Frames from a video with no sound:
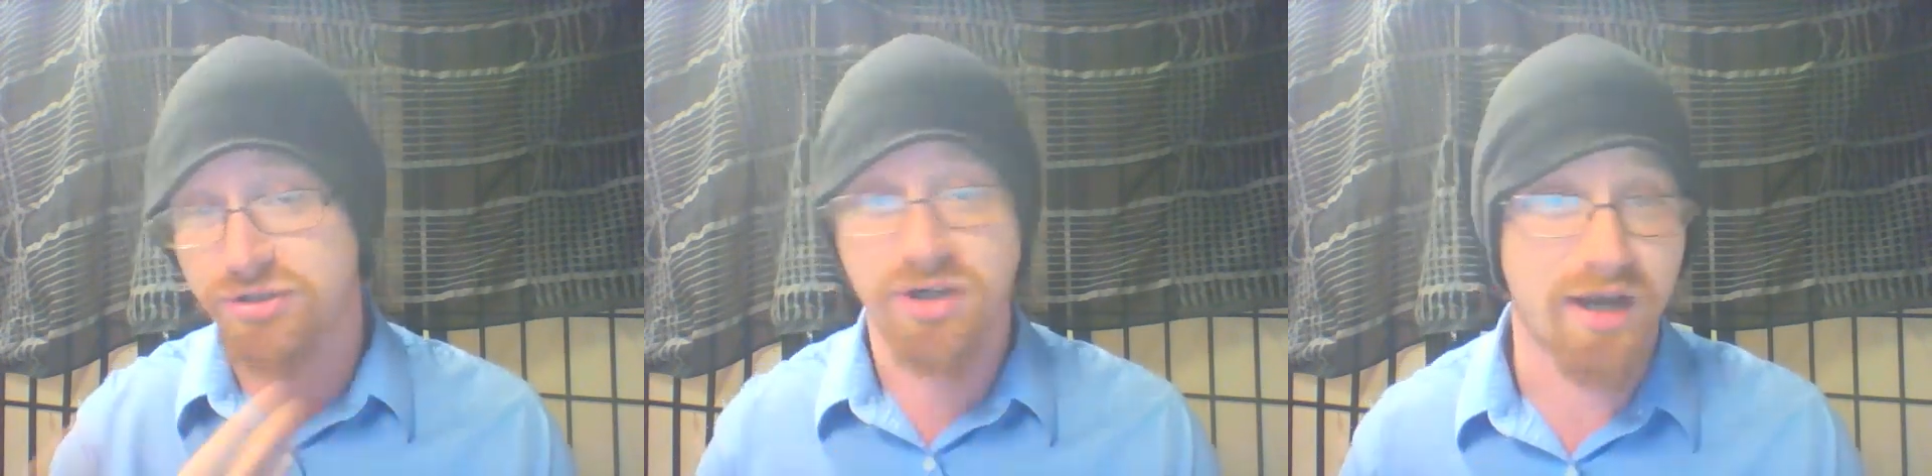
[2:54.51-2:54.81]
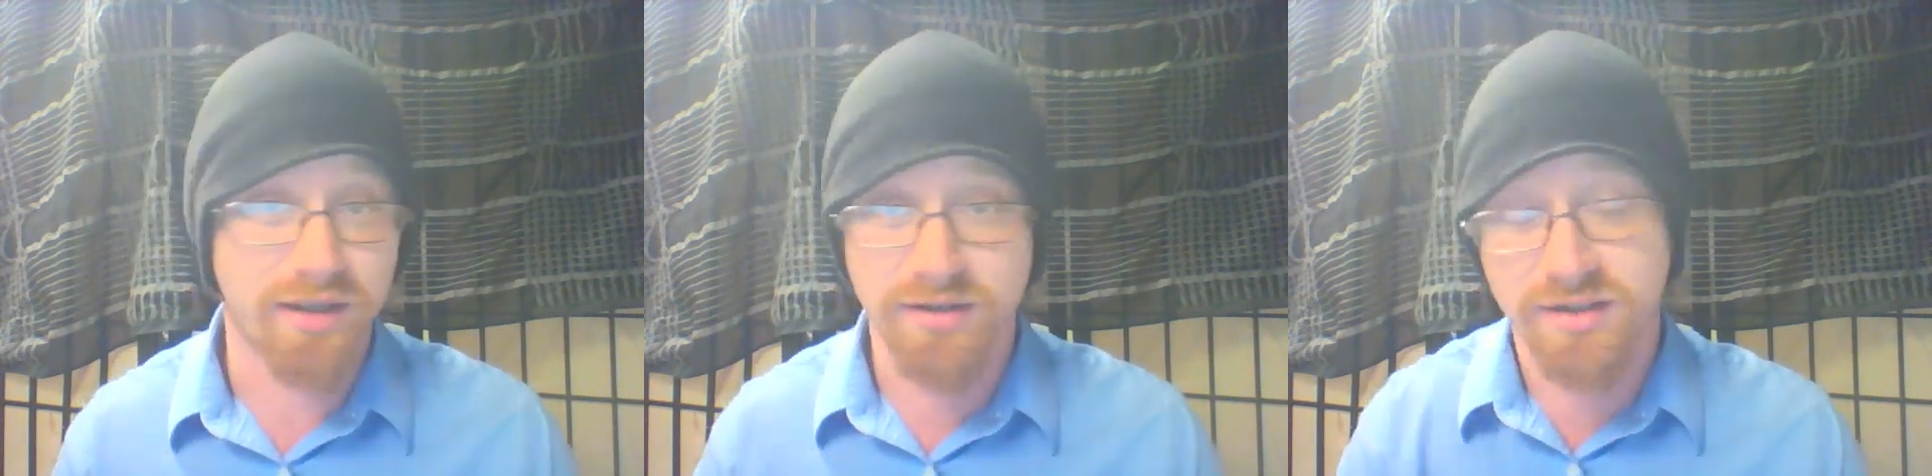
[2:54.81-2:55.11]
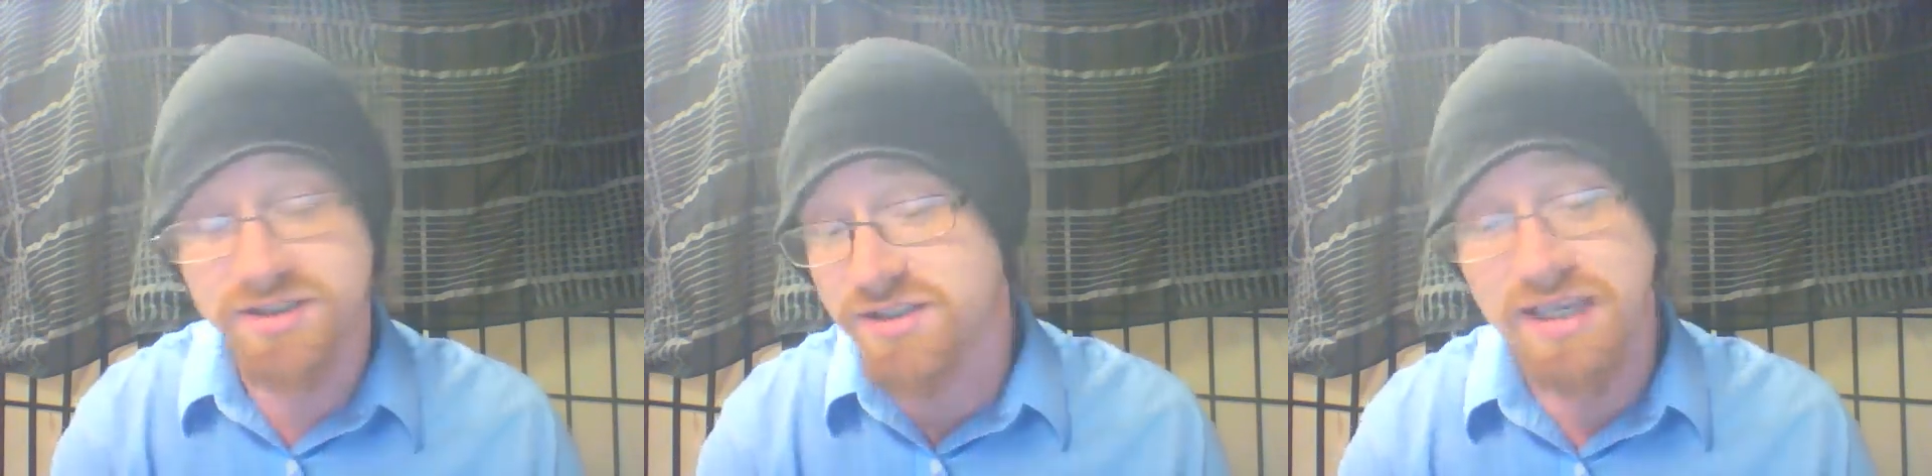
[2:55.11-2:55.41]
talking,
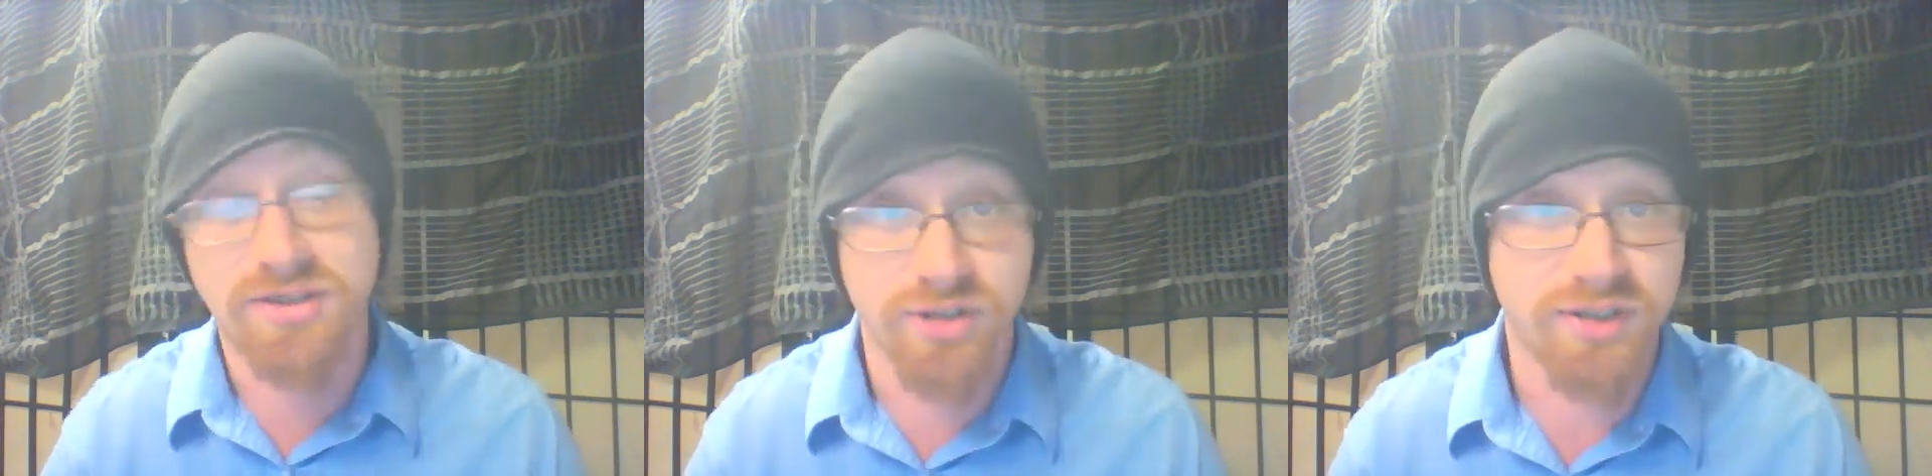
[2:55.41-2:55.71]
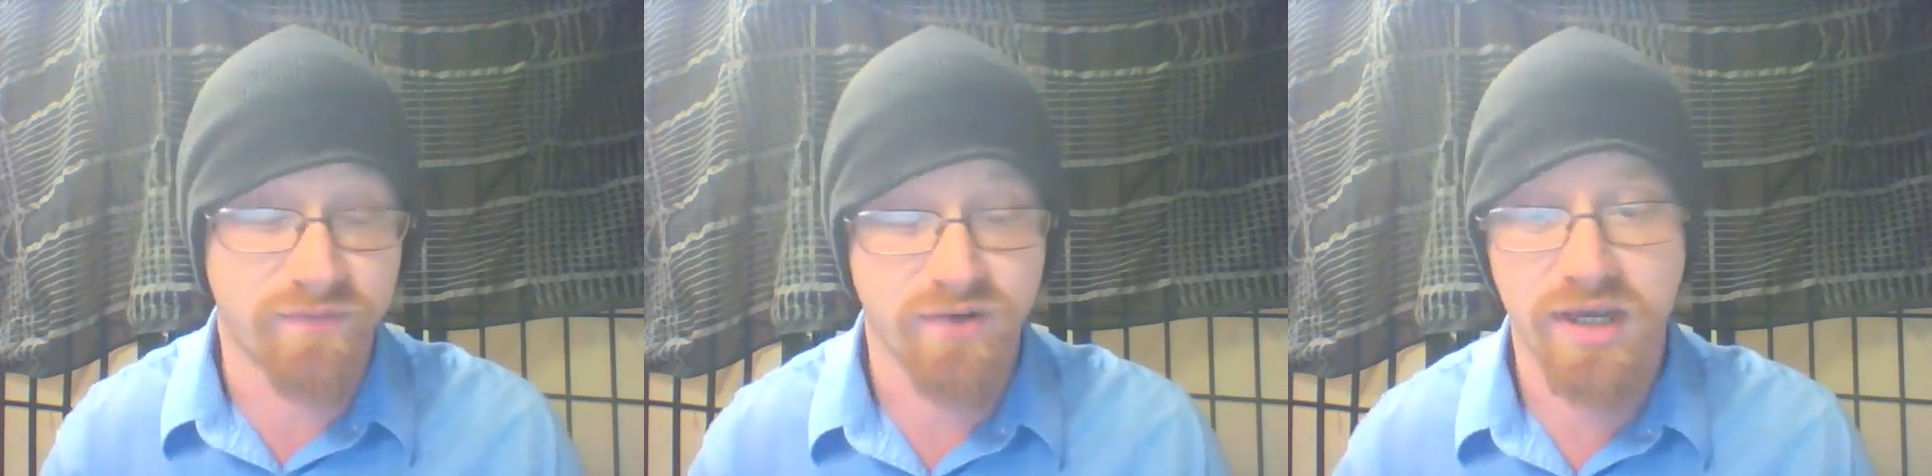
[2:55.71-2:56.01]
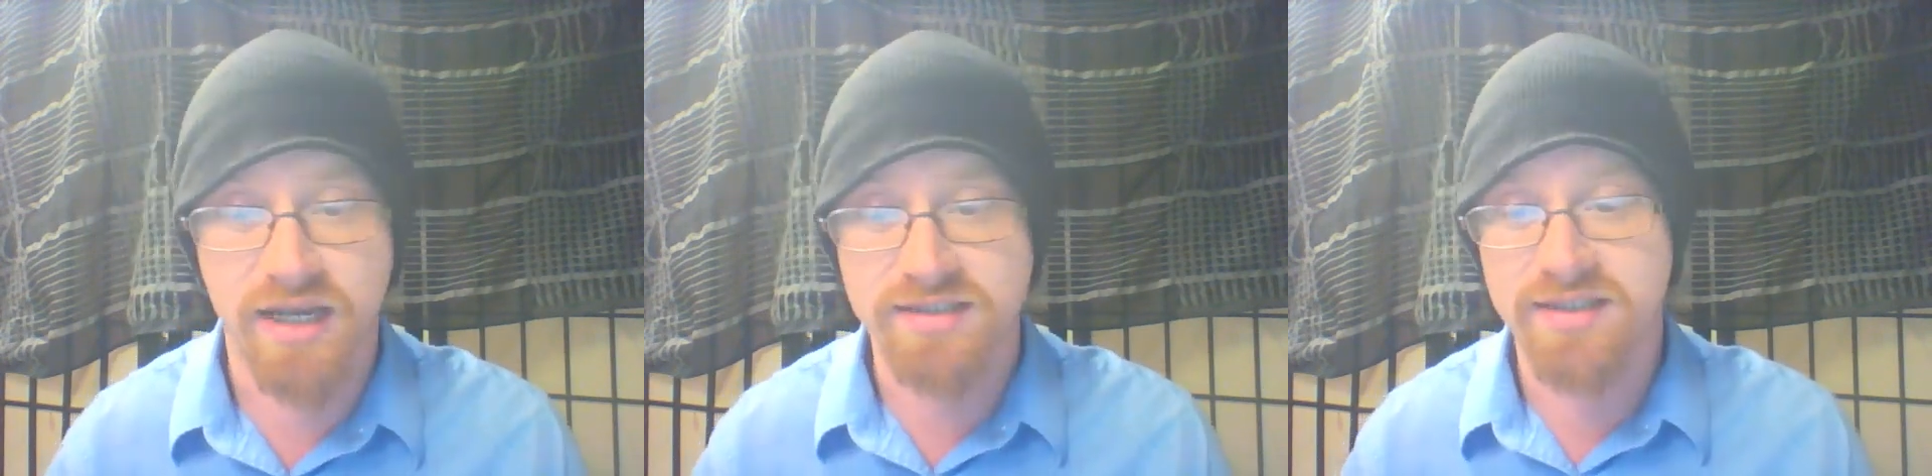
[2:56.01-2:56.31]
this is actually a different
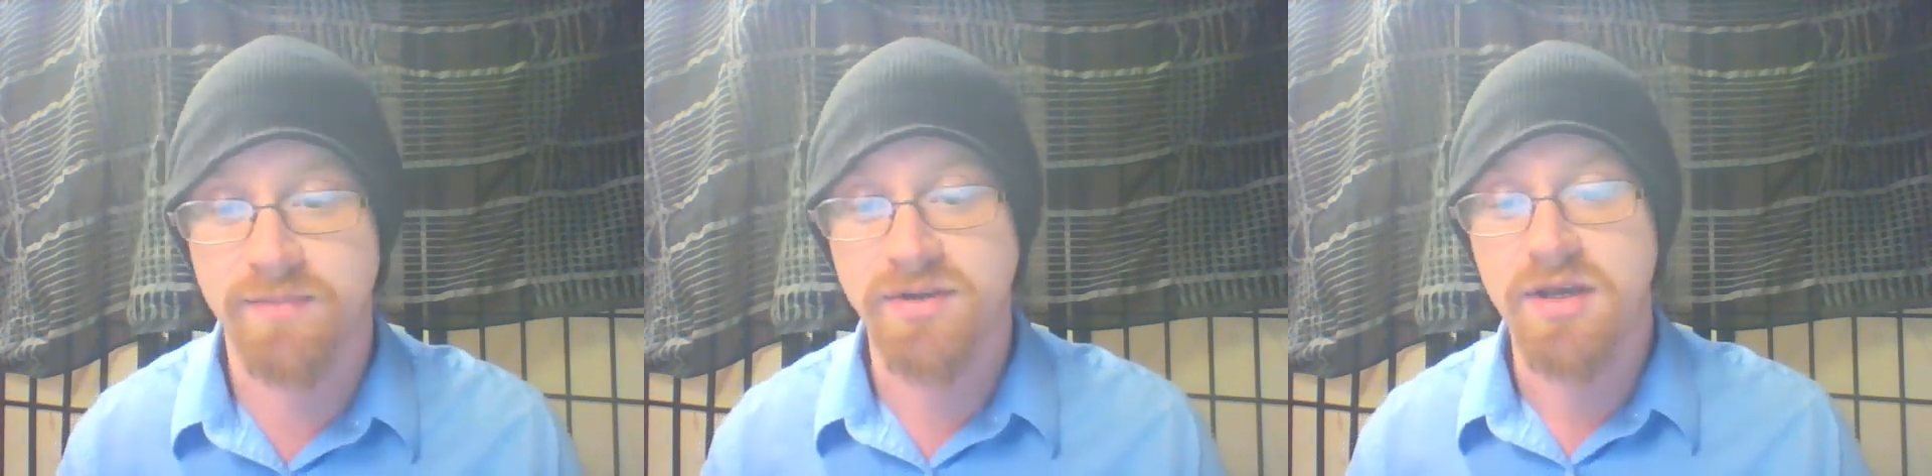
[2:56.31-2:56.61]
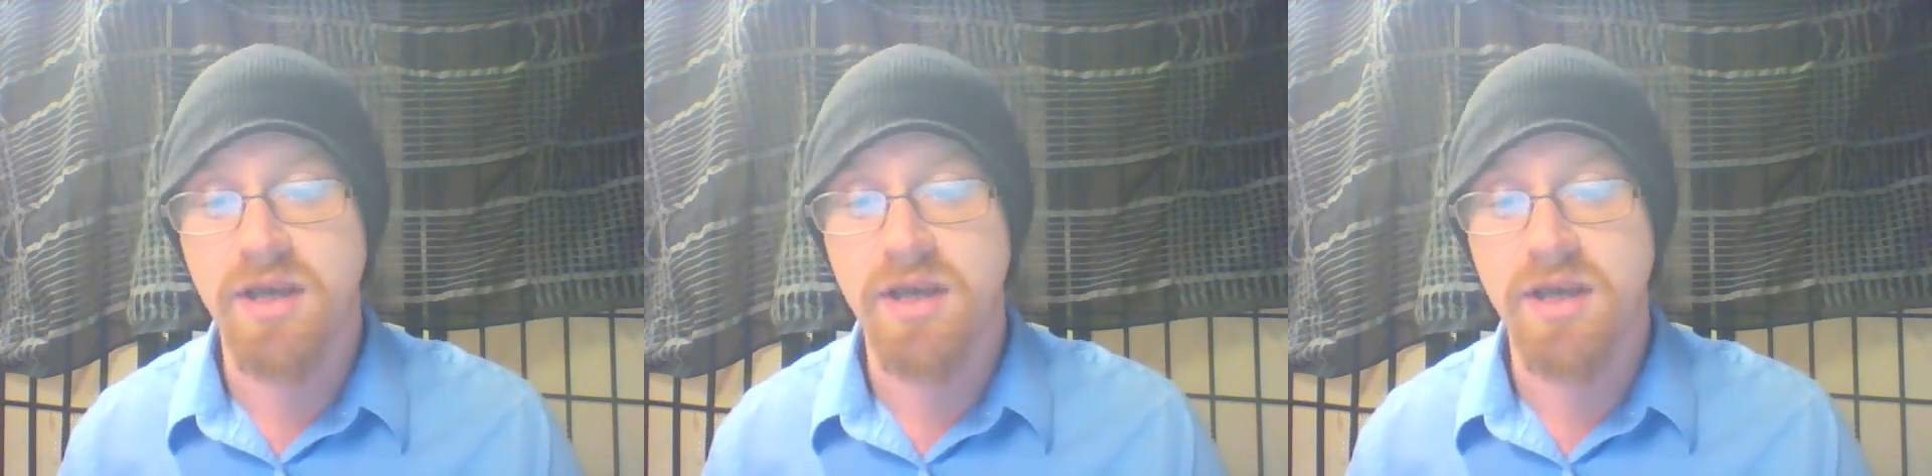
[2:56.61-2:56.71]
concept.